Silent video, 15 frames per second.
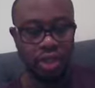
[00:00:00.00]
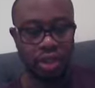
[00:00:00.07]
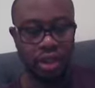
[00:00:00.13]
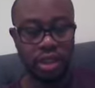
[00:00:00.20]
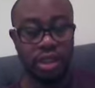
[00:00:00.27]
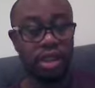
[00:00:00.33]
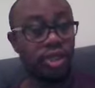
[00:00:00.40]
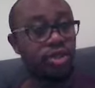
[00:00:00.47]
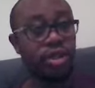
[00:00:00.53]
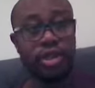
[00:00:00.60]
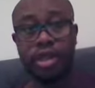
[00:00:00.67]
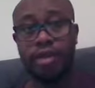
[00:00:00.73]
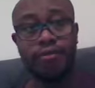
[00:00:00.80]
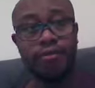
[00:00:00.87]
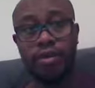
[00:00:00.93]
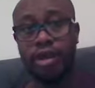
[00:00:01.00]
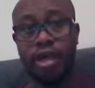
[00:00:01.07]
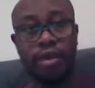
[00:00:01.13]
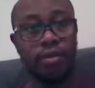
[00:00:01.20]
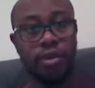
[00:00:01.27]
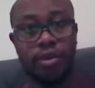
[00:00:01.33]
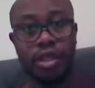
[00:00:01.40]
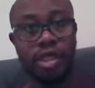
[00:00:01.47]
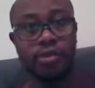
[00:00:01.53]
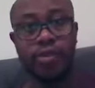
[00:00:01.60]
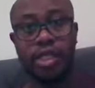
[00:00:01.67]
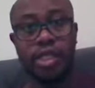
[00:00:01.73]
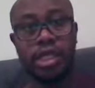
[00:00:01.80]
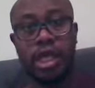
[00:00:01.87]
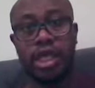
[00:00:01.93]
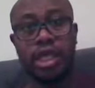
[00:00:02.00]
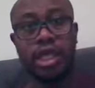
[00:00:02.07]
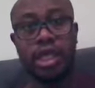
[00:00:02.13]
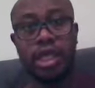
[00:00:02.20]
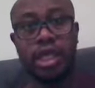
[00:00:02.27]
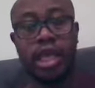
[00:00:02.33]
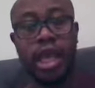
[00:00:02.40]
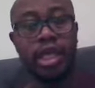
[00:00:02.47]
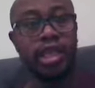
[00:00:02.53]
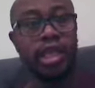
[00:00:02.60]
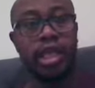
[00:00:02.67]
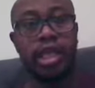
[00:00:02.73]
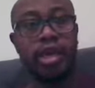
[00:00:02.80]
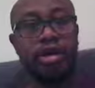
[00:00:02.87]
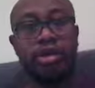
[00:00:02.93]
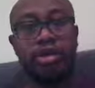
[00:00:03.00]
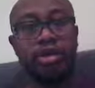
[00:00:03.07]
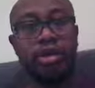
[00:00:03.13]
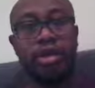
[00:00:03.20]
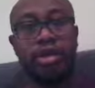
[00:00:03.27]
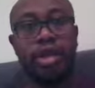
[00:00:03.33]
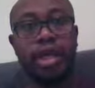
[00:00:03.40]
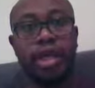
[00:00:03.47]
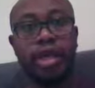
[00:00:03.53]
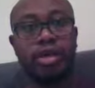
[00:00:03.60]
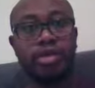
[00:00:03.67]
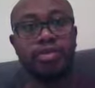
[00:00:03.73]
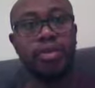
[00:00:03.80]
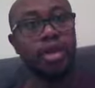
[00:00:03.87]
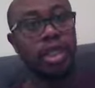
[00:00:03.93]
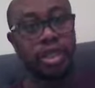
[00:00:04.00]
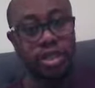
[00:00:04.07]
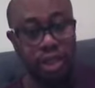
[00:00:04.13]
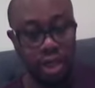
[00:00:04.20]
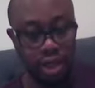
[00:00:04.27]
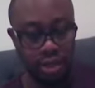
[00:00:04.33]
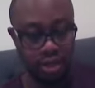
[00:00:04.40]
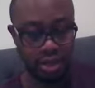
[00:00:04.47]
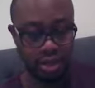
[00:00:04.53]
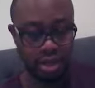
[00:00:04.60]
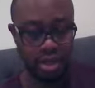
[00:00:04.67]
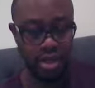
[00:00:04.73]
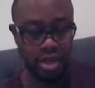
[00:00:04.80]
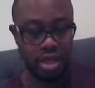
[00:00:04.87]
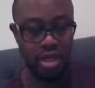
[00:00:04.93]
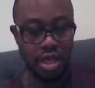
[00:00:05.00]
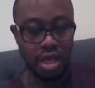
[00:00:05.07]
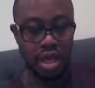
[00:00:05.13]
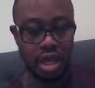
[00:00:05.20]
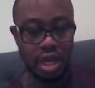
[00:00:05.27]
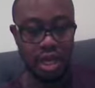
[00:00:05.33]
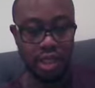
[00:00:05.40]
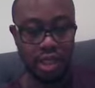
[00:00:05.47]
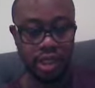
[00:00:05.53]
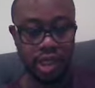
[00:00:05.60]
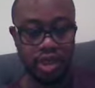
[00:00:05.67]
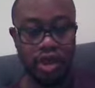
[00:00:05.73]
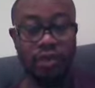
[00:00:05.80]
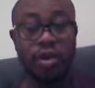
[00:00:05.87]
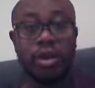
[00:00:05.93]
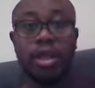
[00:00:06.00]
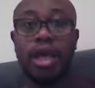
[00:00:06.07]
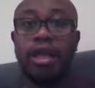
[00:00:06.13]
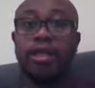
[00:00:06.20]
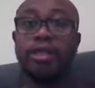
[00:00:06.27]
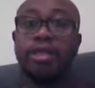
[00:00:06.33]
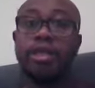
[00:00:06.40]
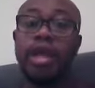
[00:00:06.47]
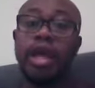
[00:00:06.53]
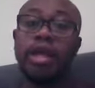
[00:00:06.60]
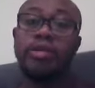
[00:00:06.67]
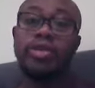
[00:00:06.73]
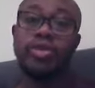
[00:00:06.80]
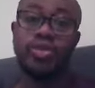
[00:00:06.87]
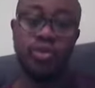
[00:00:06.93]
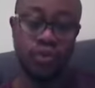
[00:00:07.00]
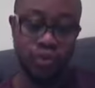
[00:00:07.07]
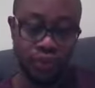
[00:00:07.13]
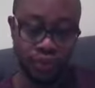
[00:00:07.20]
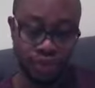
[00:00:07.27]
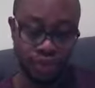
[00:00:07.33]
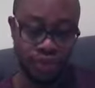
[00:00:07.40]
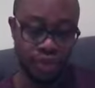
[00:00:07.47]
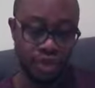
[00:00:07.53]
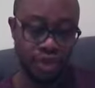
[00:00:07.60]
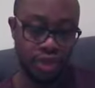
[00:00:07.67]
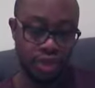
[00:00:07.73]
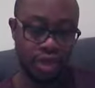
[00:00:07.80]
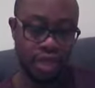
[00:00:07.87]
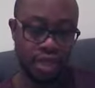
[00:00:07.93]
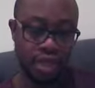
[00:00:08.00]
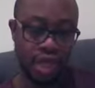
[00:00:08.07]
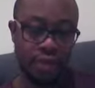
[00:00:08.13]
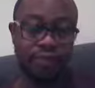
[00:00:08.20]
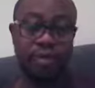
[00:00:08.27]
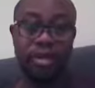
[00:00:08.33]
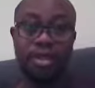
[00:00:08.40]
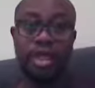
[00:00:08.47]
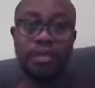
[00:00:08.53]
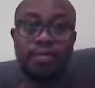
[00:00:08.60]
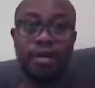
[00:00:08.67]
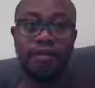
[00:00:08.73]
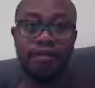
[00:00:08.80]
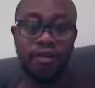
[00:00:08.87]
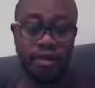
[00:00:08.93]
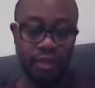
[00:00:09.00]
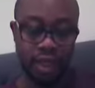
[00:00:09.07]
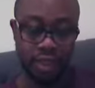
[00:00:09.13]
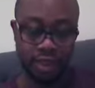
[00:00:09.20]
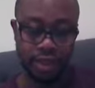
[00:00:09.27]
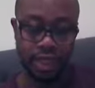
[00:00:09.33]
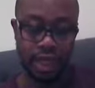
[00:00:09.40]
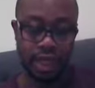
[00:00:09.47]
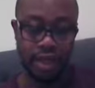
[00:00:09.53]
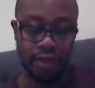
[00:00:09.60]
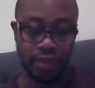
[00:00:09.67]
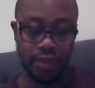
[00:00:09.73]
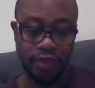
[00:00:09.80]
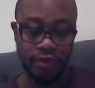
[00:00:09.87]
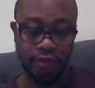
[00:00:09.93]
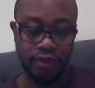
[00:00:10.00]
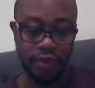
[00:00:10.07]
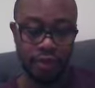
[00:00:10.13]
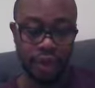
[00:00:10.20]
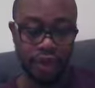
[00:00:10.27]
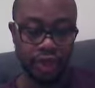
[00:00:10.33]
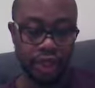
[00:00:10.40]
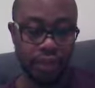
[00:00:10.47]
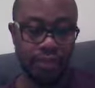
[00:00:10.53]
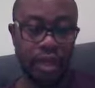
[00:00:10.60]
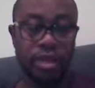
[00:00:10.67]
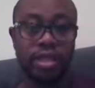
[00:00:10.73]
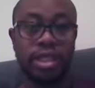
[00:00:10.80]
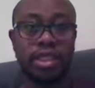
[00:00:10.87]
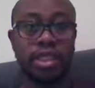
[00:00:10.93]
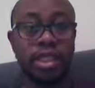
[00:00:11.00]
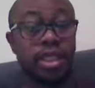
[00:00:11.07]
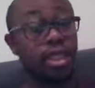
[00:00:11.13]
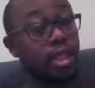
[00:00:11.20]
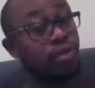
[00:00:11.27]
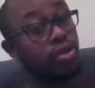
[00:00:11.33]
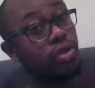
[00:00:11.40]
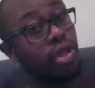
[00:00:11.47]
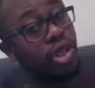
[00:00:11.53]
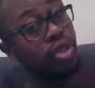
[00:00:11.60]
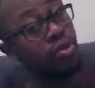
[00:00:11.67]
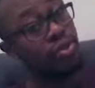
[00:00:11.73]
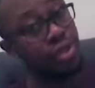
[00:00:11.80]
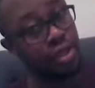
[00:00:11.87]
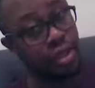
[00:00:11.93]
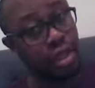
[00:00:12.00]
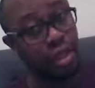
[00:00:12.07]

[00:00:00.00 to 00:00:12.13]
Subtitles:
the short name for NMON is basically Nagel's monitor, and is a common line and tools that present performance and information about the system to the user.